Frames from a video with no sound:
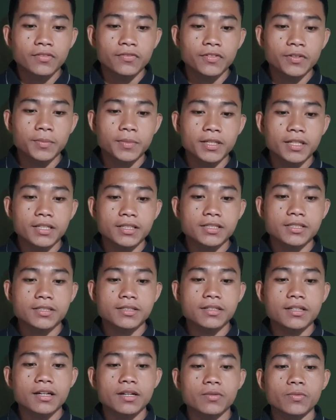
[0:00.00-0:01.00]
Feminists
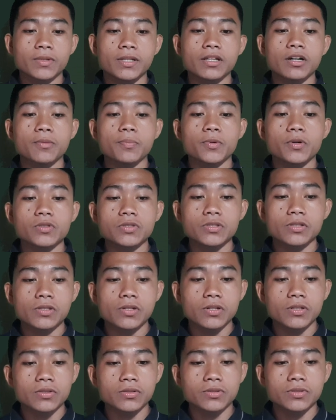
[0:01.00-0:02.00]
will oppose
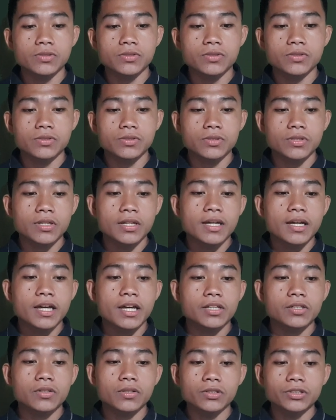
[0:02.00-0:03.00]
laws
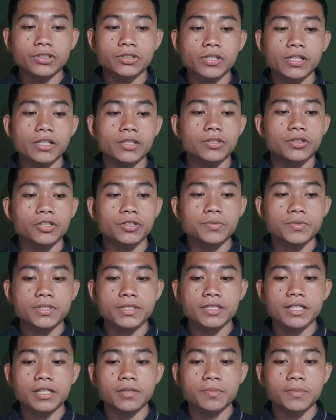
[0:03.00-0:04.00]
and cultural norms
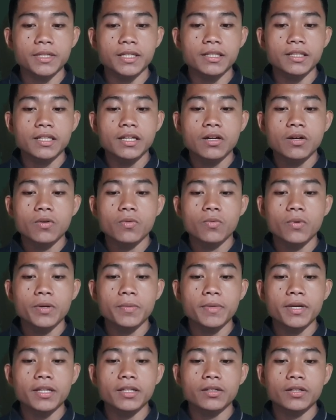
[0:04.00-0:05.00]
that mean
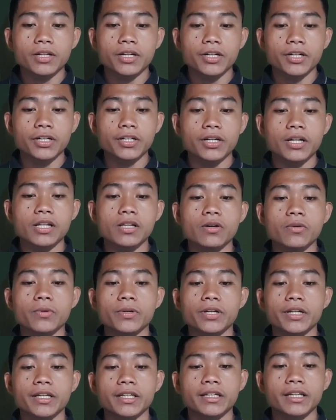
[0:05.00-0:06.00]
women earn a
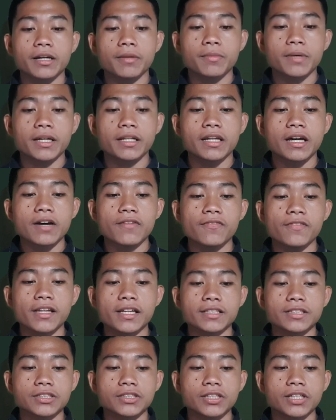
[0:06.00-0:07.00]
lower income and have
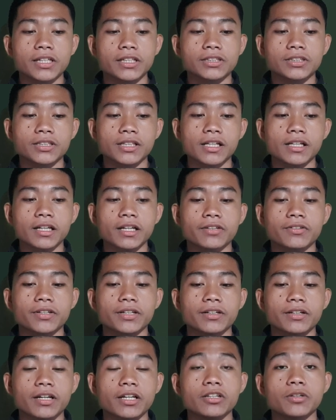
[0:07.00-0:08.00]
less educational
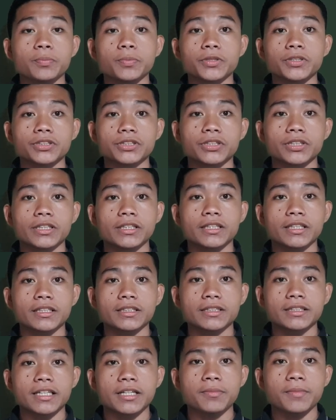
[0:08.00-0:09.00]
career and
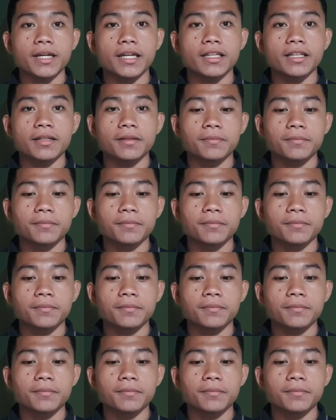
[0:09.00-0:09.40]
opportunities than men.